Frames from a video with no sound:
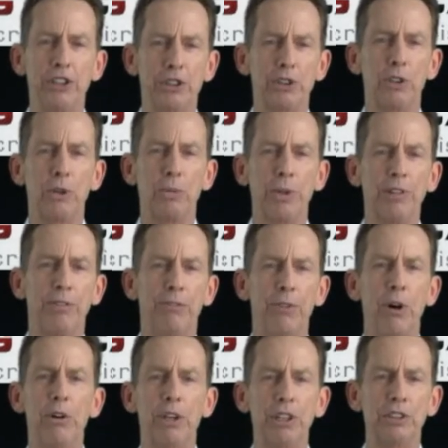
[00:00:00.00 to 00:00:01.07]
sure we
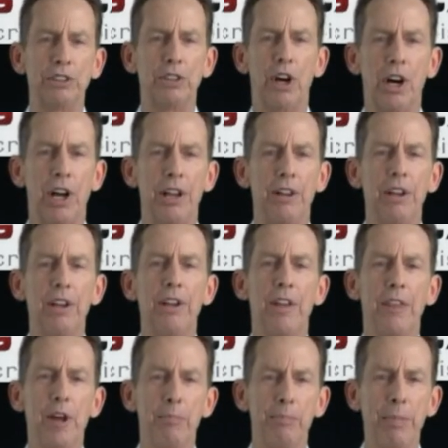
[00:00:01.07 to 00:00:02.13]
focus on
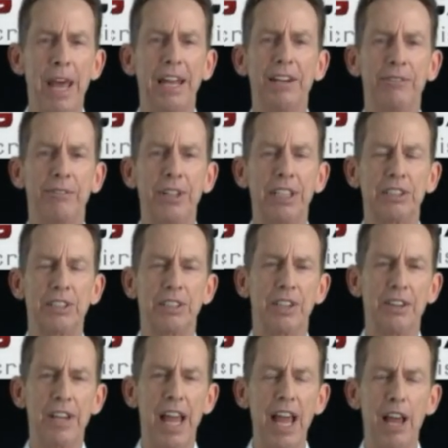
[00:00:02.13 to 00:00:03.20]
the benefits to
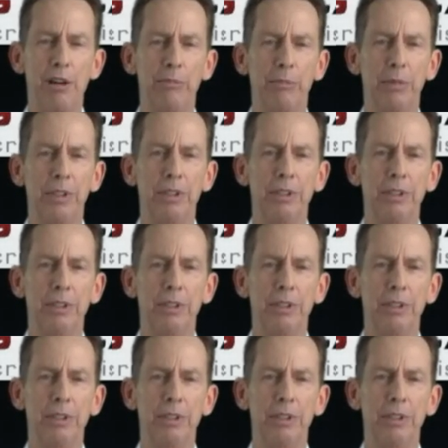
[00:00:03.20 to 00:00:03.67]
them.